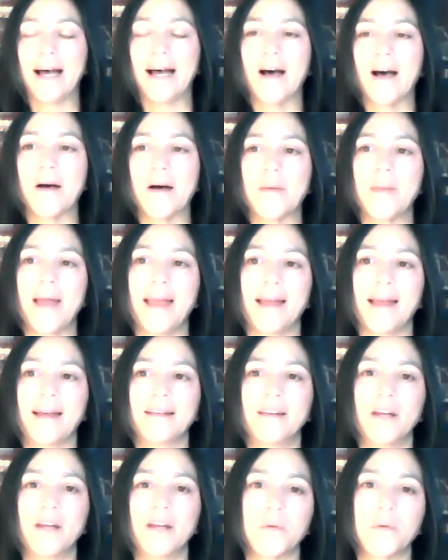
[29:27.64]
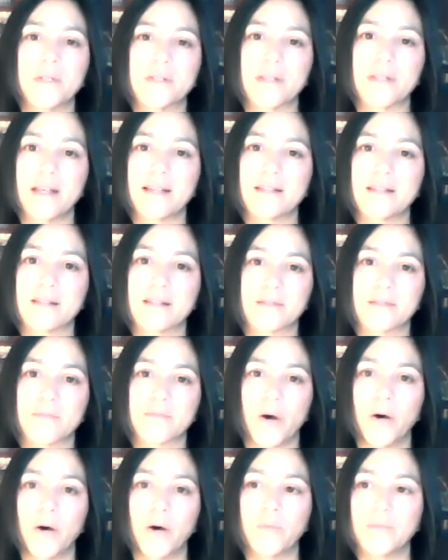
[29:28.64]
And
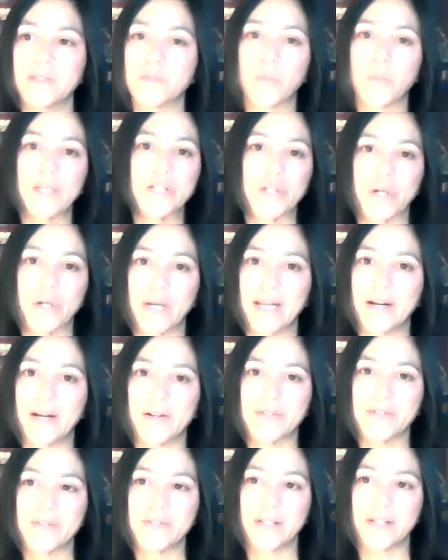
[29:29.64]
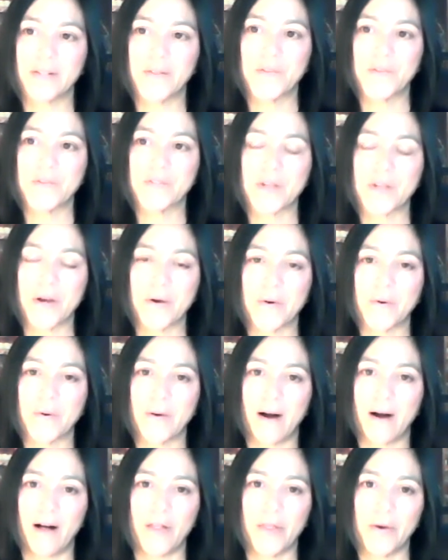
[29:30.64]
it's winter here still.
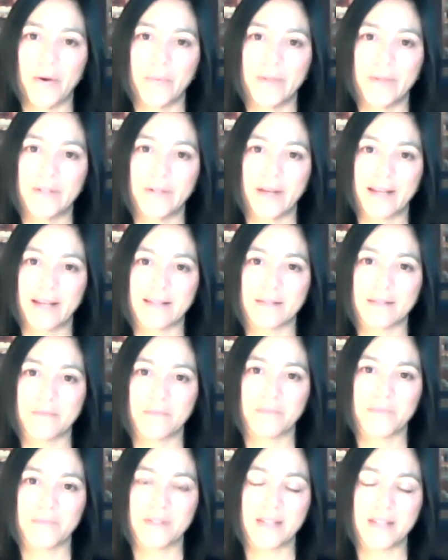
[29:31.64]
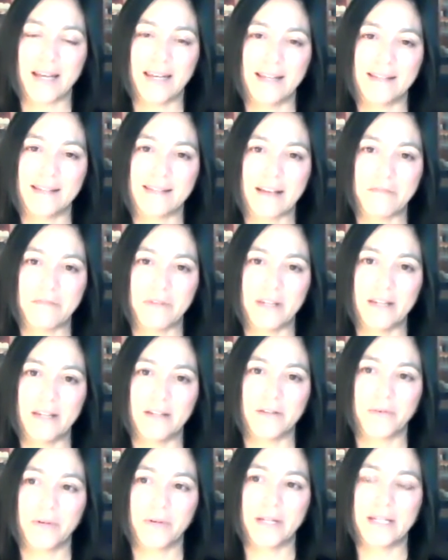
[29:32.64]
So although we do get some sunny
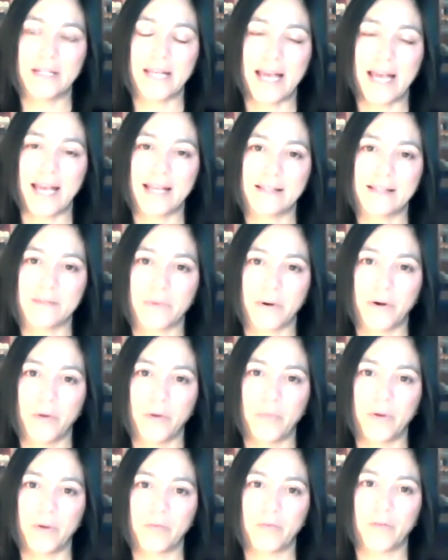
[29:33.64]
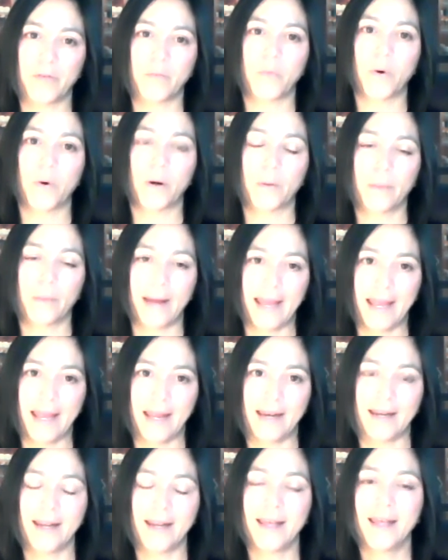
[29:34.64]
70-degree days, we're hoping for more
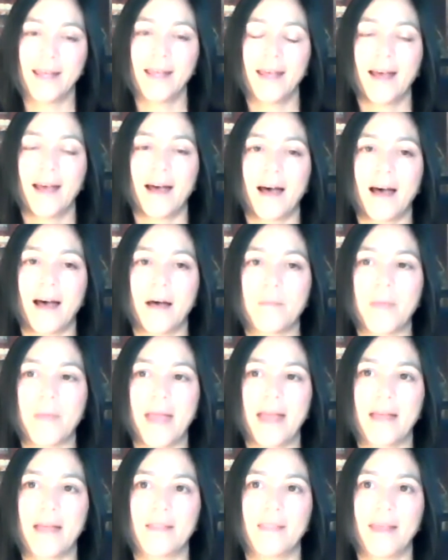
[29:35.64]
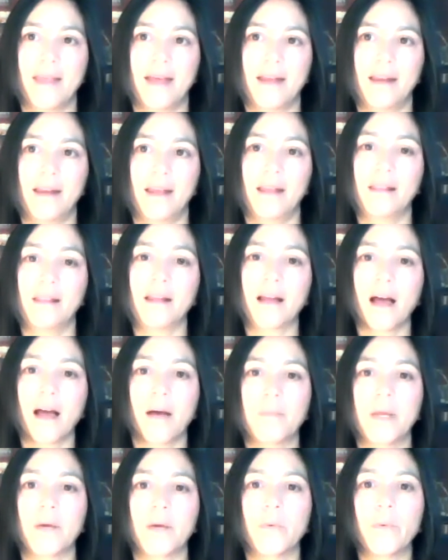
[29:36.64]
rain. And then in the
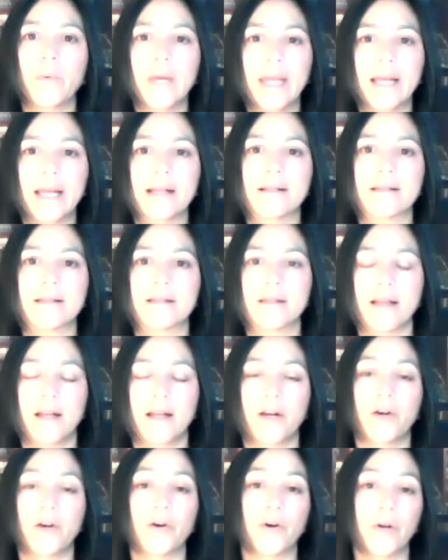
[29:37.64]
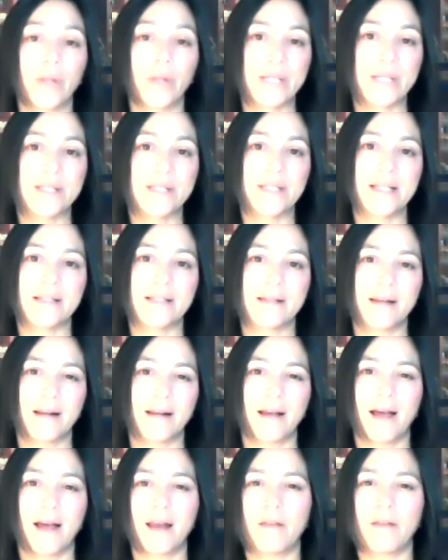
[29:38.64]
coming weeks, in an early season,
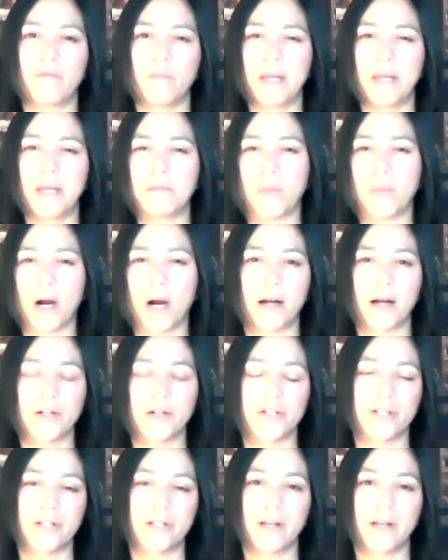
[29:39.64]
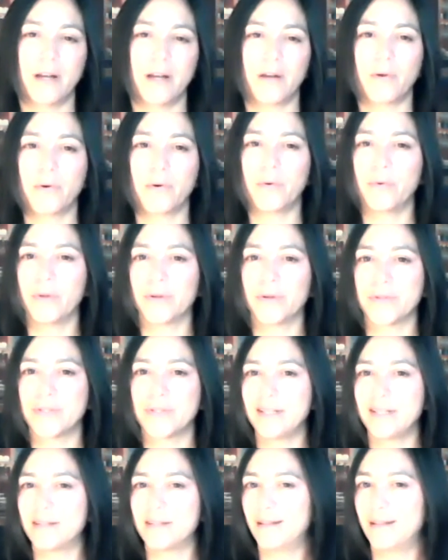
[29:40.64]
kind of mid-March, in a cooler
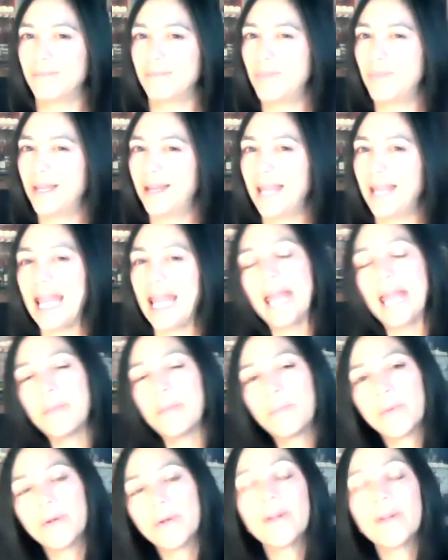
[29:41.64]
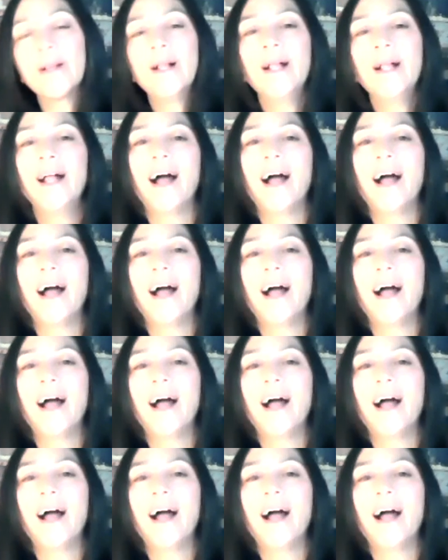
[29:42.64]
season, mid-April,